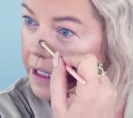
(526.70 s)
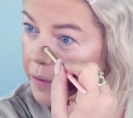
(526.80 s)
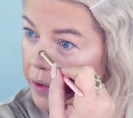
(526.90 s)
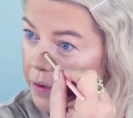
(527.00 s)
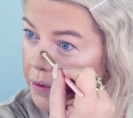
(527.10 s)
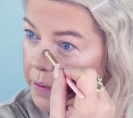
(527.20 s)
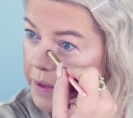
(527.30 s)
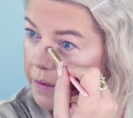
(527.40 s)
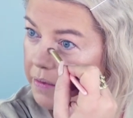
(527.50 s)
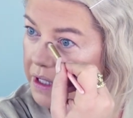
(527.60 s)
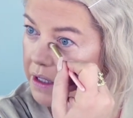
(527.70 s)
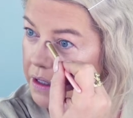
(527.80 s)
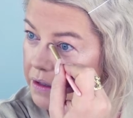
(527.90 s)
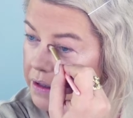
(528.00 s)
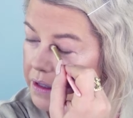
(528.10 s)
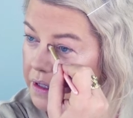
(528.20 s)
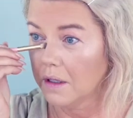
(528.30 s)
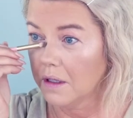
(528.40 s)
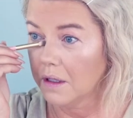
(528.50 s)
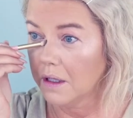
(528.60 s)
any problems on my nose.
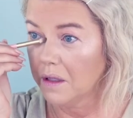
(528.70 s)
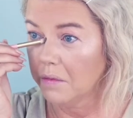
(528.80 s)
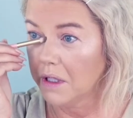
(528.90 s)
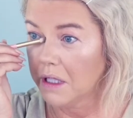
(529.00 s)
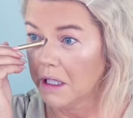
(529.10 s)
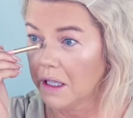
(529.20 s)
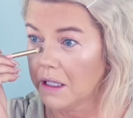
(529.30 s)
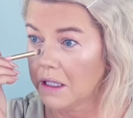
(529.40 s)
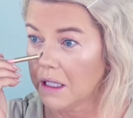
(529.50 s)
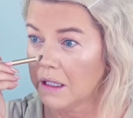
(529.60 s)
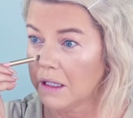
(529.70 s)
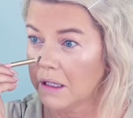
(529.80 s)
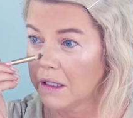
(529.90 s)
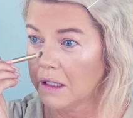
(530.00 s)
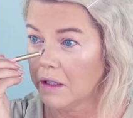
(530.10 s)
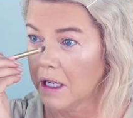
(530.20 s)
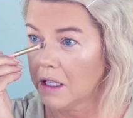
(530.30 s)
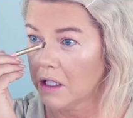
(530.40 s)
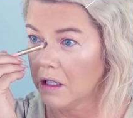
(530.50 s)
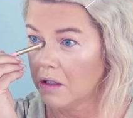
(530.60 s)
Keep blending that down so there's no
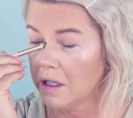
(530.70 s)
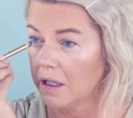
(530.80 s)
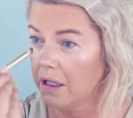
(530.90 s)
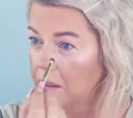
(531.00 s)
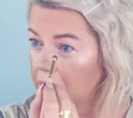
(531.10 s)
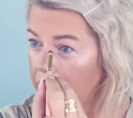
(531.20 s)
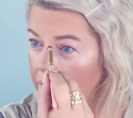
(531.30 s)
harsh line there.